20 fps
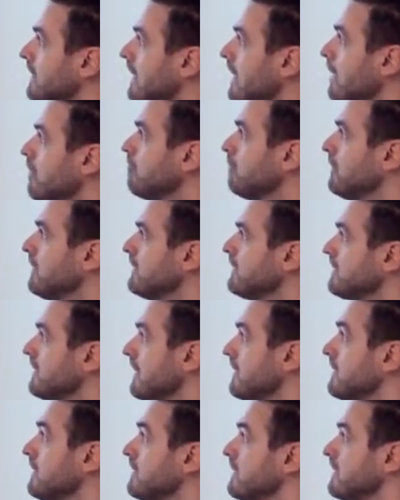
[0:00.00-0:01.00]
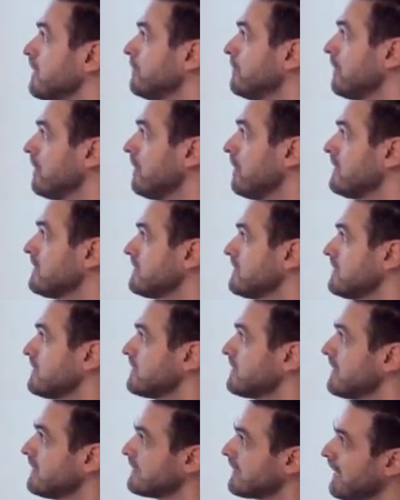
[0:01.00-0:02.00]
the couplings, and I need the
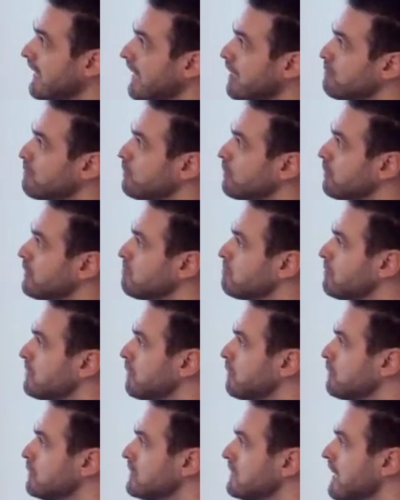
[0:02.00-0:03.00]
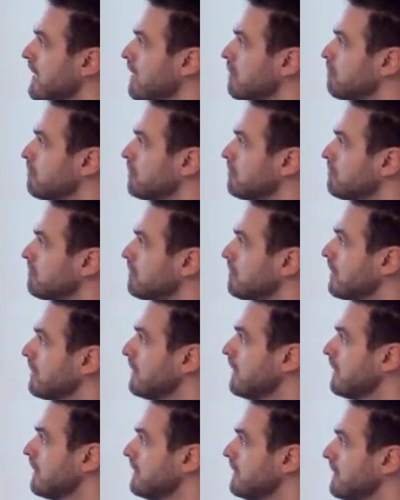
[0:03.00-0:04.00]
velocities that came from the previous step.
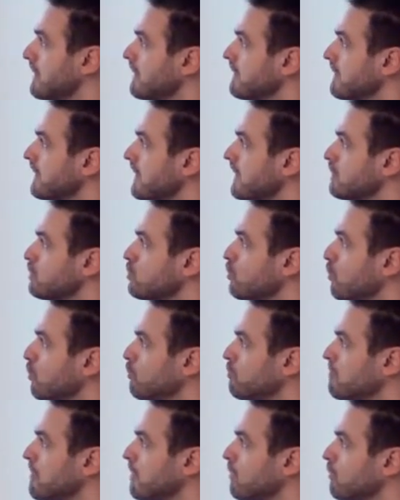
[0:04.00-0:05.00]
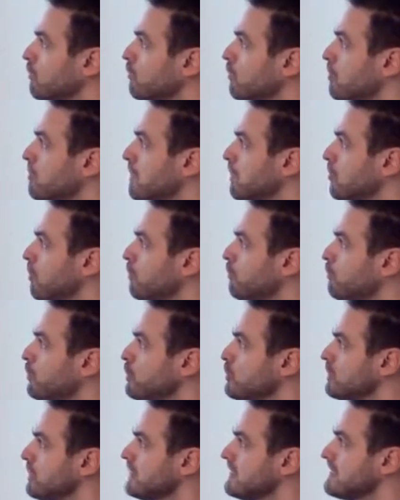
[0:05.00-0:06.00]
Then I can solve my, for my
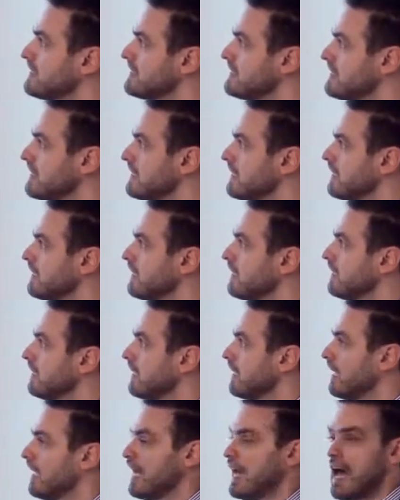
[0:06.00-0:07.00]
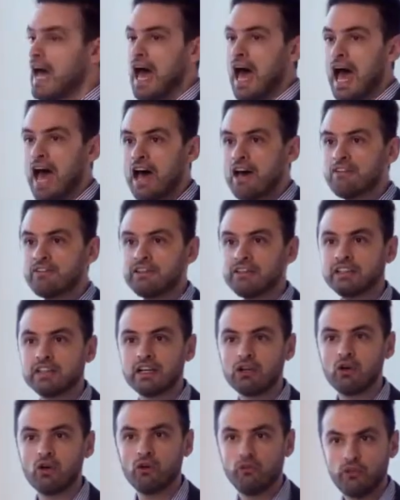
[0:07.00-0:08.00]
coefficient C having
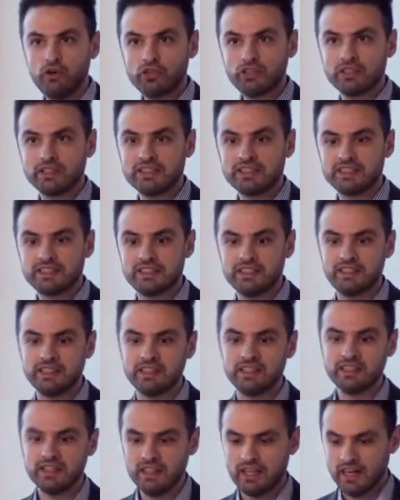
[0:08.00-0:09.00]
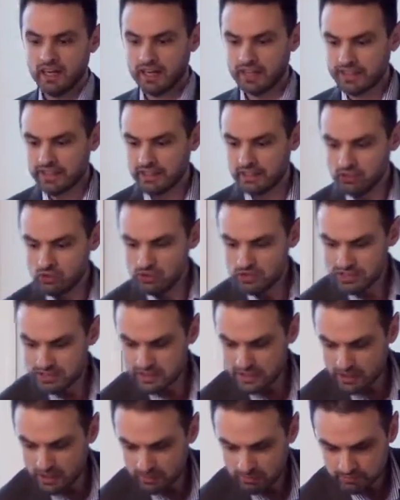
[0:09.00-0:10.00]
the coefficient C, I can use
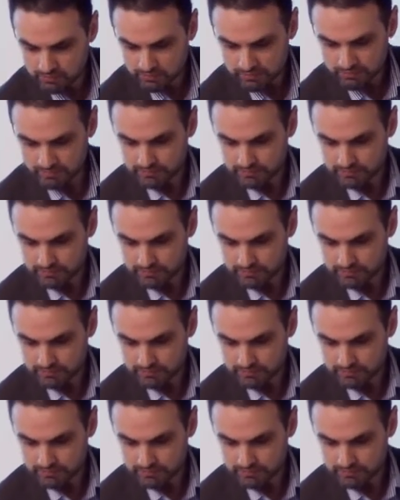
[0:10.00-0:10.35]
them